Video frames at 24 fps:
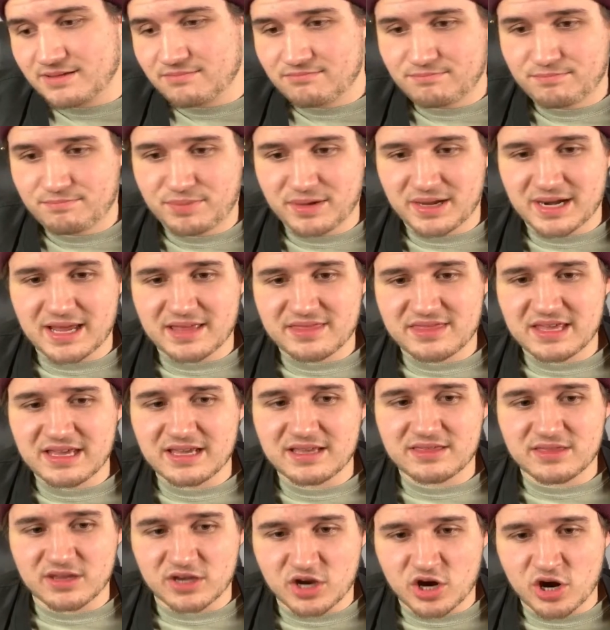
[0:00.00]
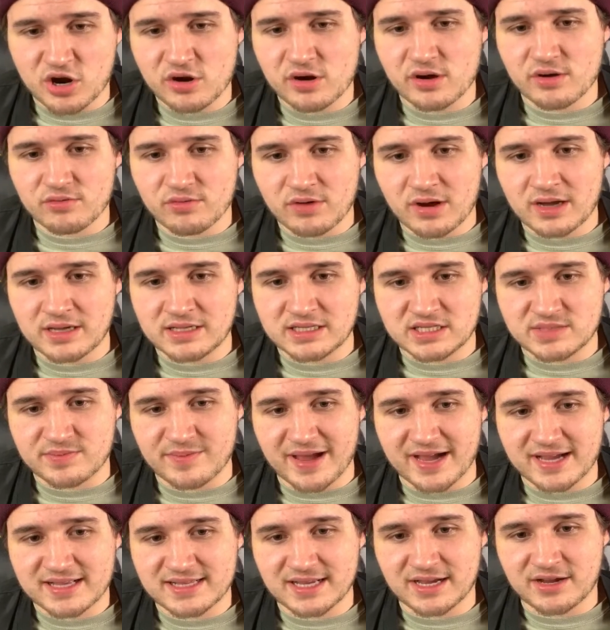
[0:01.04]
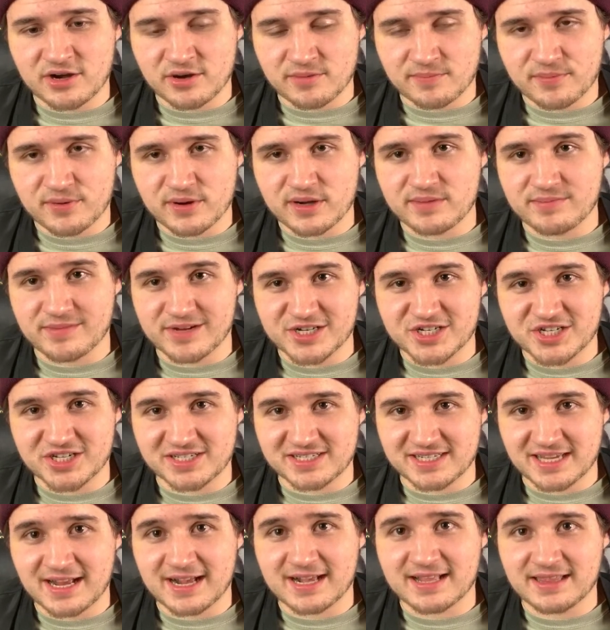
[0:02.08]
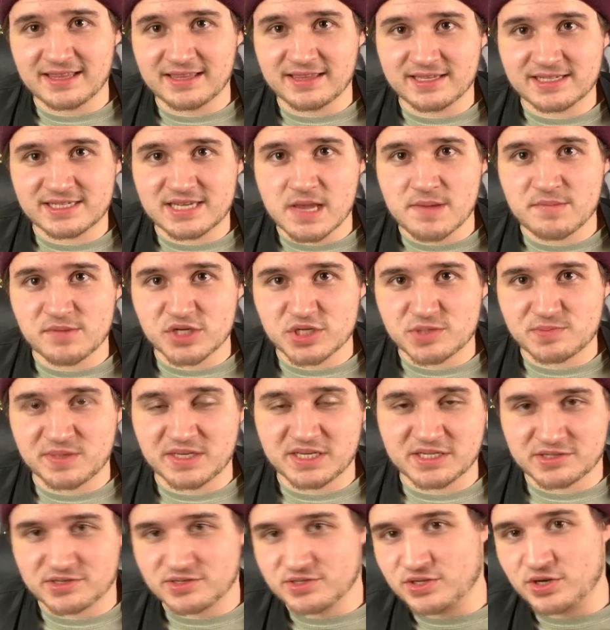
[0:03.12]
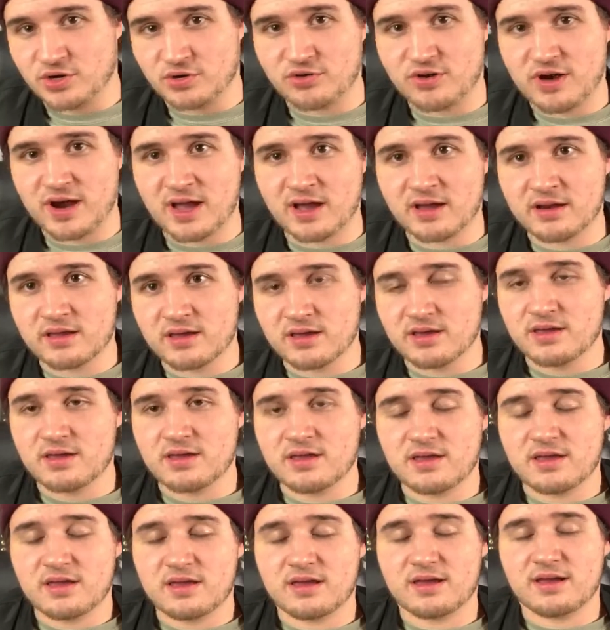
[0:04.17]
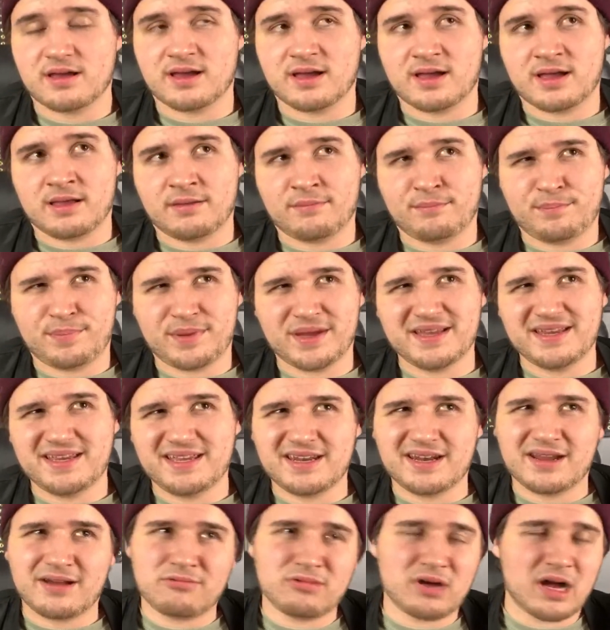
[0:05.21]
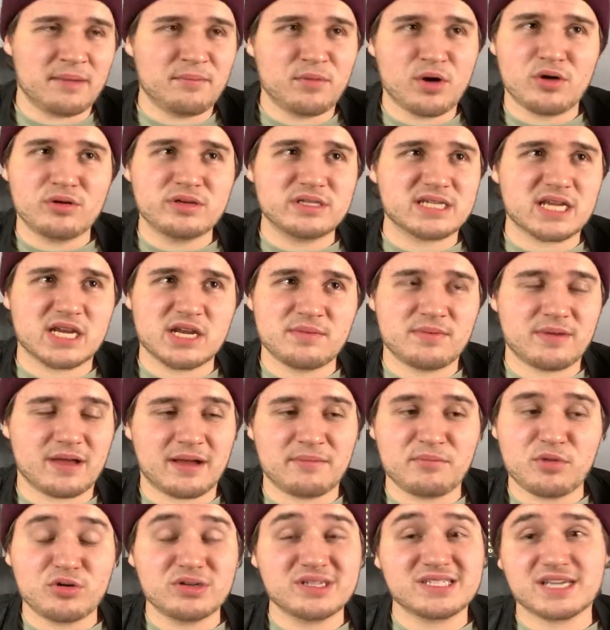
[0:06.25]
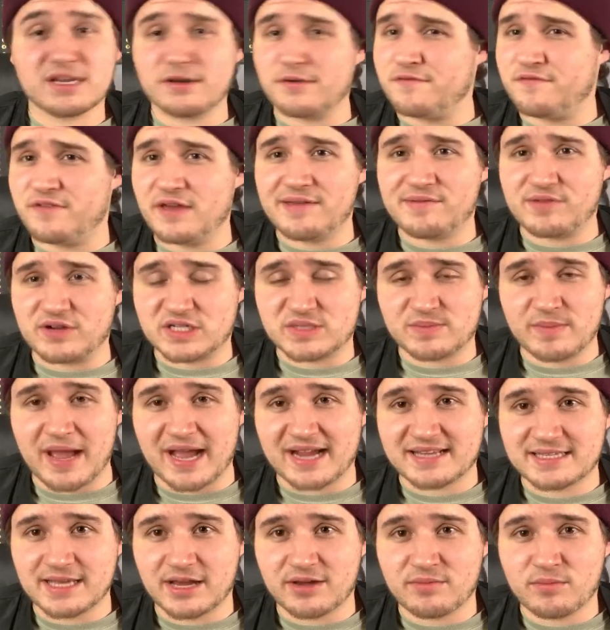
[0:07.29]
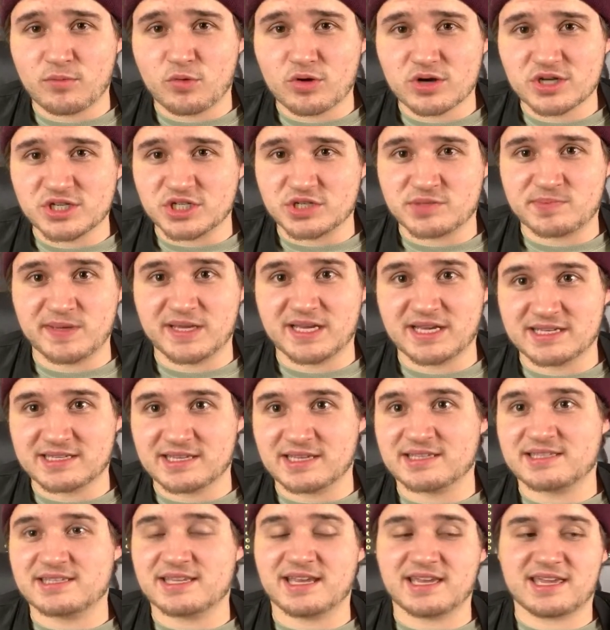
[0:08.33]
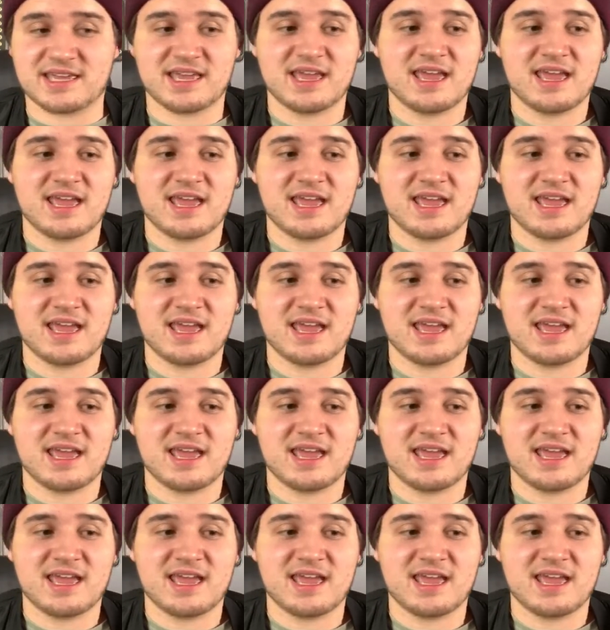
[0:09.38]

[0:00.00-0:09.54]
I think the current Raw and SmackDown are pretty much exactly the same, just because there's no crowd. But you know, I'm always gonna favor SmackDown more, just because it's like,